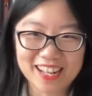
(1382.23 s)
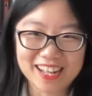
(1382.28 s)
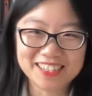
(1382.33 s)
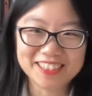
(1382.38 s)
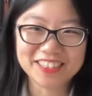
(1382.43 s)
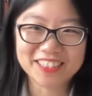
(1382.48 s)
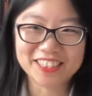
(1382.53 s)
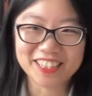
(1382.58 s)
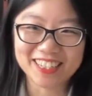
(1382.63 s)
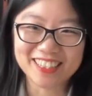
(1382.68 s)

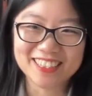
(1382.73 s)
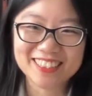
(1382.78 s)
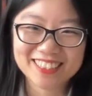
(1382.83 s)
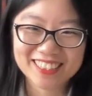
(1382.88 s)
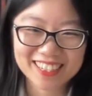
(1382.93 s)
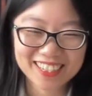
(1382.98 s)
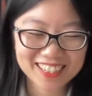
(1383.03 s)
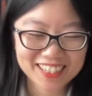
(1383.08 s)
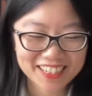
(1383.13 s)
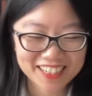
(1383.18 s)
engine.
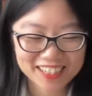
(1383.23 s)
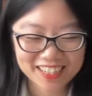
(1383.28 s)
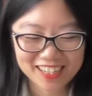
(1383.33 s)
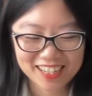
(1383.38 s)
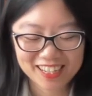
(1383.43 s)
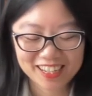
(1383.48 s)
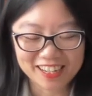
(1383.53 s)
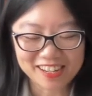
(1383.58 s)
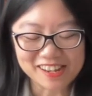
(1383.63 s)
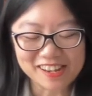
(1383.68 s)

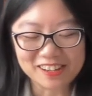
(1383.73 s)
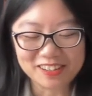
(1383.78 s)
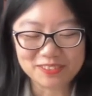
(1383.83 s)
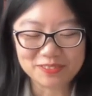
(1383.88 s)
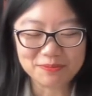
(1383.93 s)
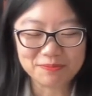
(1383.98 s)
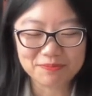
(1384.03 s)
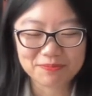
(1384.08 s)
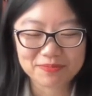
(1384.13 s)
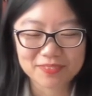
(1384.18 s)

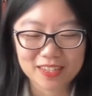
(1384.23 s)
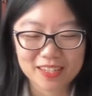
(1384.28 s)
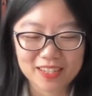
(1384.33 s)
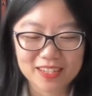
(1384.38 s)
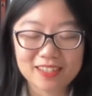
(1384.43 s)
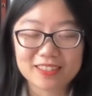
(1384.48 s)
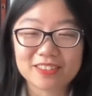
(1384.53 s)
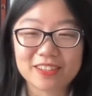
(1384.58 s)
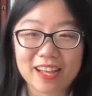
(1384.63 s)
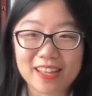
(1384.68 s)
Um,
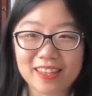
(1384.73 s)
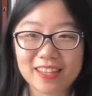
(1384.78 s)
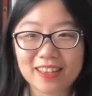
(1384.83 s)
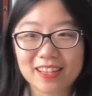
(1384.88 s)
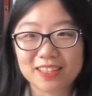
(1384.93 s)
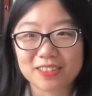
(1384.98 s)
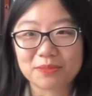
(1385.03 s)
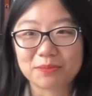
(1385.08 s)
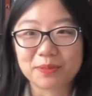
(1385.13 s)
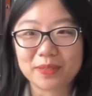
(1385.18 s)
so I think
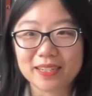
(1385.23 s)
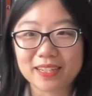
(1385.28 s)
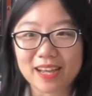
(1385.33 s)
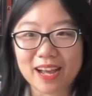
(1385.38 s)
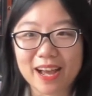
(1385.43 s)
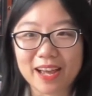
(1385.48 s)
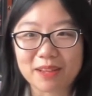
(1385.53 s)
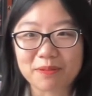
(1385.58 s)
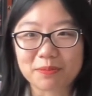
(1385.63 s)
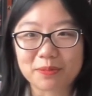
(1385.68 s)
that's pretty
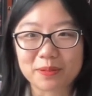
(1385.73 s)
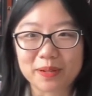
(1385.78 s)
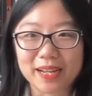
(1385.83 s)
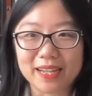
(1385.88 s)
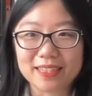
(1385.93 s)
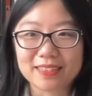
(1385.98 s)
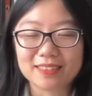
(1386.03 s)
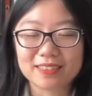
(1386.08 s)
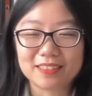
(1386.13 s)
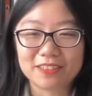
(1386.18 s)
high
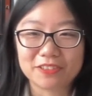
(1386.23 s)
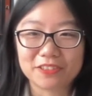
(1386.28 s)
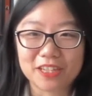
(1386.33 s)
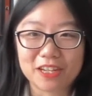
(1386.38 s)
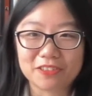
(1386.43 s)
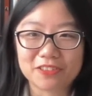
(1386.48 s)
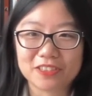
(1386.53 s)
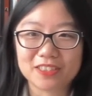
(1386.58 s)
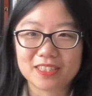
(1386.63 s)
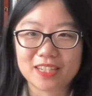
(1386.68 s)
praise, no
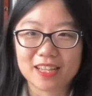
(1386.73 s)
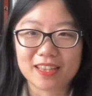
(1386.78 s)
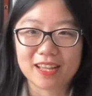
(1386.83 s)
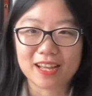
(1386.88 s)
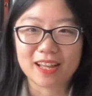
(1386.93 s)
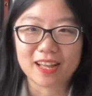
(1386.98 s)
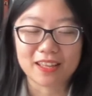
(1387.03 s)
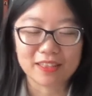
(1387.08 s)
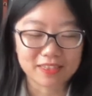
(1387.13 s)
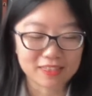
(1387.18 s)
doubt, to say
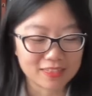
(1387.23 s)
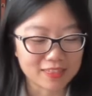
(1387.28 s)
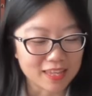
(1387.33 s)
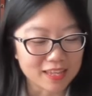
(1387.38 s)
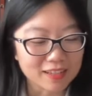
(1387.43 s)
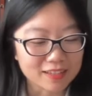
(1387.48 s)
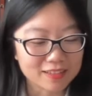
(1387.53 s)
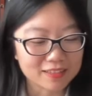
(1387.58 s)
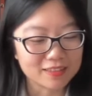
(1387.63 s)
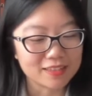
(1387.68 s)
that I
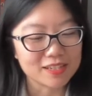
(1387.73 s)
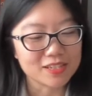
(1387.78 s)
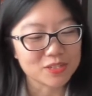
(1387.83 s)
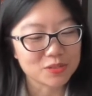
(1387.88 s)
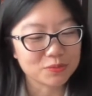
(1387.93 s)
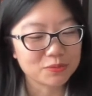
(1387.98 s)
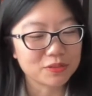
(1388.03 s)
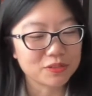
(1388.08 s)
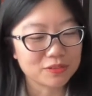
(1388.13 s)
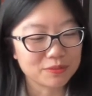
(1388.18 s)
think
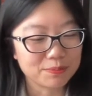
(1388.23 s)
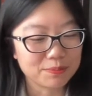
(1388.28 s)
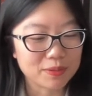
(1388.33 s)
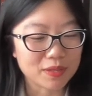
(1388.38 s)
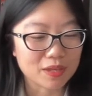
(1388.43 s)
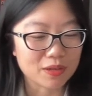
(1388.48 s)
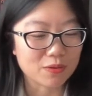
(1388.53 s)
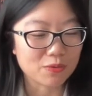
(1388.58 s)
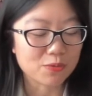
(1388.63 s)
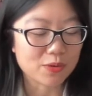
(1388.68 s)
this will
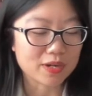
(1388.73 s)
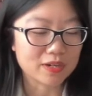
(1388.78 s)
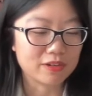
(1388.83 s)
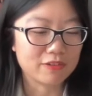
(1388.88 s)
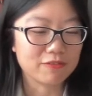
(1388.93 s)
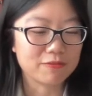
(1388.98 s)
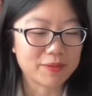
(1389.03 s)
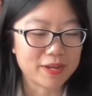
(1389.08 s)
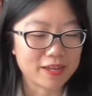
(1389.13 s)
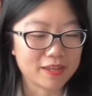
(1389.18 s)
be one
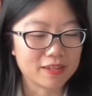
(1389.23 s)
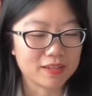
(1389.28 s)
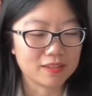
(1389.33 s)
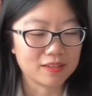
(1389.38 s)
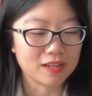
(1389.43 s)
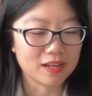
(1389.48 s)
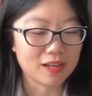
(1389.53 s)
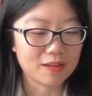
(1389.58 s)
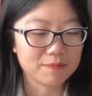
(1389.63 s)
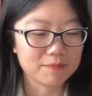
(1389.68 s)
of my
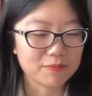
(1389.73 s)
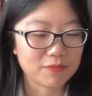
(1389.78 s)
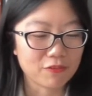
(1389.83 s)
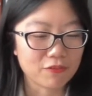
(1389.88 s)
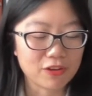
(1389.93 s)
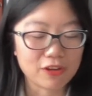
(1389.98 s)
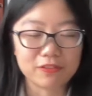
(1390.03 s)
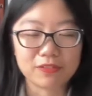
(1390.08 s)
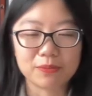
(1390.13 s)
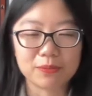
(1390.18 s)
um,
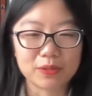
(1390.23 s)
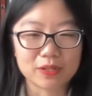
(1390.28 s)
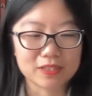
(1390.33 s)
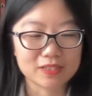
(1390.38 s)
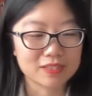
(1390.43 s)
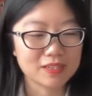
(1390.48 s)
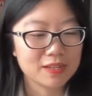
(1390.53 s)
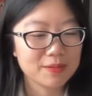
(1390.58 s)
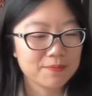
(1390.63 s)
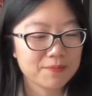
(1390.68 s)
favorite
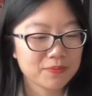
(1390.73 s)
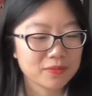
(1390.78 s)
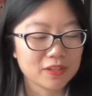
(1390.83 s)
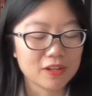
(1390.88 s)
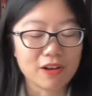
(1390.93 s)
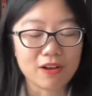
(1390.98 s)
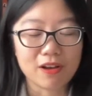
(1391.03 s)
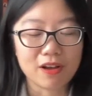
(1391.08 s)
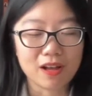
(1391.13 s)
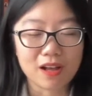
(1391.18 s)
books
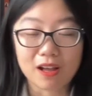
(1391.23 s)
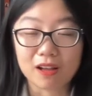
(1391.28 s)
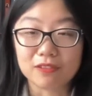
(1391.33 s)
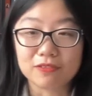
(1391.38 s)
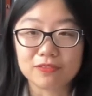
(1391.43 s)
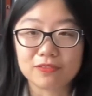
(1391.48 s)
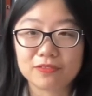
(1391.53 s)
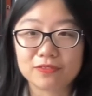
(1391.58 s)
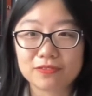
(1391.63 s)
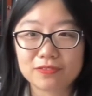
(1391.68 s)
uh,
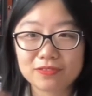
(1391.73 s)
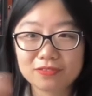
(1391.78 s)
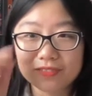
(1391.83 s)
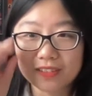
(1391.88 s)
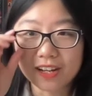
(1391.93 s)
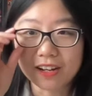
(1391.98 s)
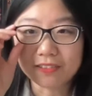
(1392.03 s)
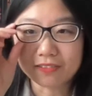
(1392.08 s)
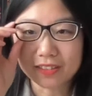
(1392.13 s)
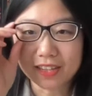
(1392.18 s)
of
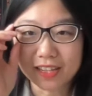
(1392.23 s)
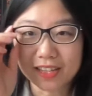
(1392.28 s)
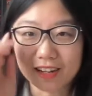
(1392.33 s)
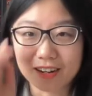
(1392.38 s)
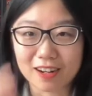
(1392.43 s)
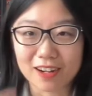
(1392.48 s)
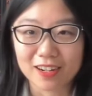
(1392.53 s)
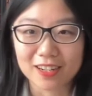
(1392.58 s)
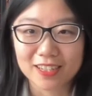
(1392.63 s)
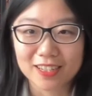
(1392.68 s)
of the
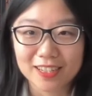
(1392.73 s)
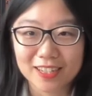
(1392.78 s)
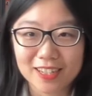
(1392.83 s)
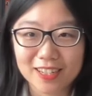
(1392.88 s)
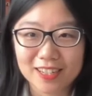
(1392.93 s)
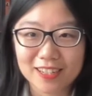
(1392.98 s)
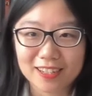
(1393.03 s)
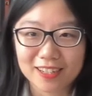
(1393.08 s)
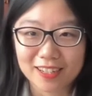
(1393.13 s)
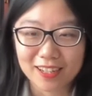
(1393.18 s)
year.
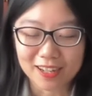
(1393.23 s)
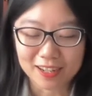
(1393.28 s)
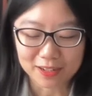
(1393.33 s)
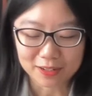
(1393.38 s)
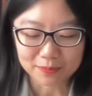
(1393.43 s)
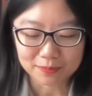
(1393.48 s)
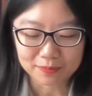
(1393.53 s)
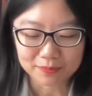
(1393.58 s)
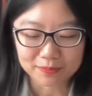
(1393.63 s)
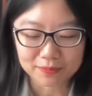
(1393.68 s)

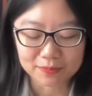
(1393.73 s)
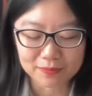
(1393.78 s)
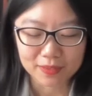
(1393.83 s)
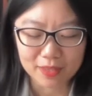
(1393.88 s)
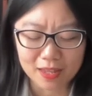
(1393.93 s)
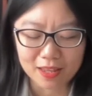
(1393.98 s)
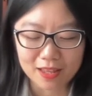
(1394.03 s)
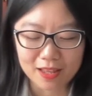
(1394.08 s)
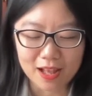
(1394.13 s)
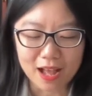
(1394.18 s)
Um,
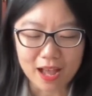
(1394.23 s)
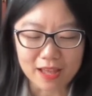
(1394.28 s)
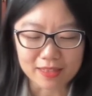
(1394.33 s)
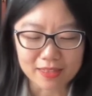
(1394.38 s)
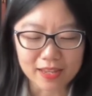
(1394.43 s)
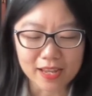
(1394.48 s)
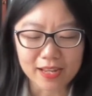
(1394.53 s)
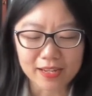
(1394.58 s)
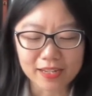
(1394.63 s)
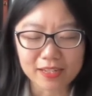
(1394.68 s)
I
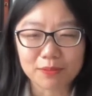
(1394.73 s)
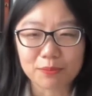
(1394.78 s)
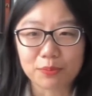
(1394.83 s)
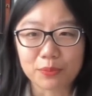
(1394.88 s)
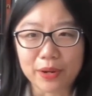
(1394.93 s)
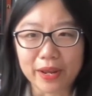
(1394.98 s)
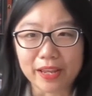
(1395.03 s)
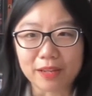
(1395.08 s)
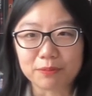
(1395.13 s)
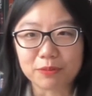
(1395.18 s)
think I need a
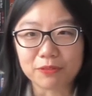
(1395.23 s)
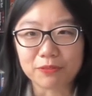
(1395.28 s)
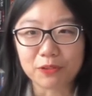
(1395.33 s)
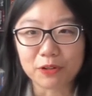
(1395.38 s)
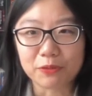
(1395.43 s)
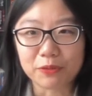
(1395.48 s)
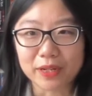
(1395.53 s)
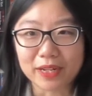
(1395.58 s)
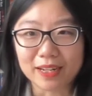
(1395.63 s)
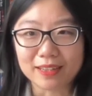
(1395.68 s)
break
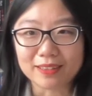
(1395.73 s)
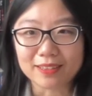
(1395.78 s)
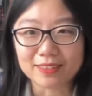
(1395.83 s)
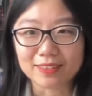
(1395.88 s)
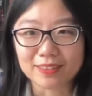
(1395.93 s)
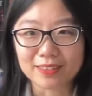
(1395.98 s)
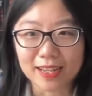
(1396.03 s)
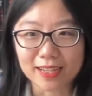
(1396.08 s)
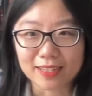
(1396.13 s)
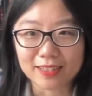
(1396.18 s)
before reading the
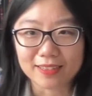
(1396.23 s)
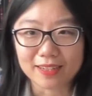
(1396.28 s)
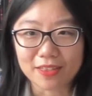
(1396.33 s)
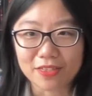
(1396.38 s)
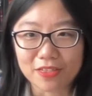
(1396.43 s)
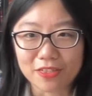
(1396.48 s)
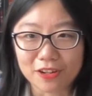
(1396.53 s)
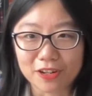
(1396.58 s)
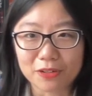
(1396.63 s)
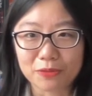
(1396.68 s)
second
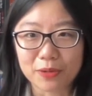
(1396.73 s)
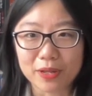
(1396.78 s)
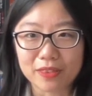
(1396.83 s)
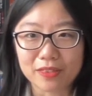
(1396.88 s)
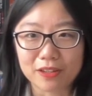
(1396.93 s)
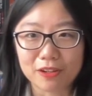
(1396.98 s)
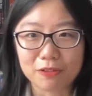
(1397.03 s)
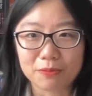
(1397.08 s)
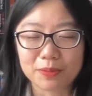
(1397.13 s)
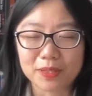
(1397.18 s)
and third one
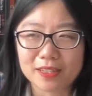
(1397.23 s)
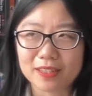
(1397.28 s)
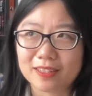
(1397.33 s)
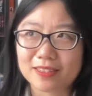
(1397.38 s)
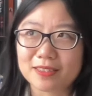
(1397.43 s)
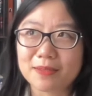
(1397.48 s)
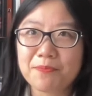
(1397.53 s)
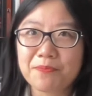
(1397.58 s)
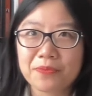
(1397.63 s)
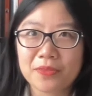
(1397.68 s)
though, because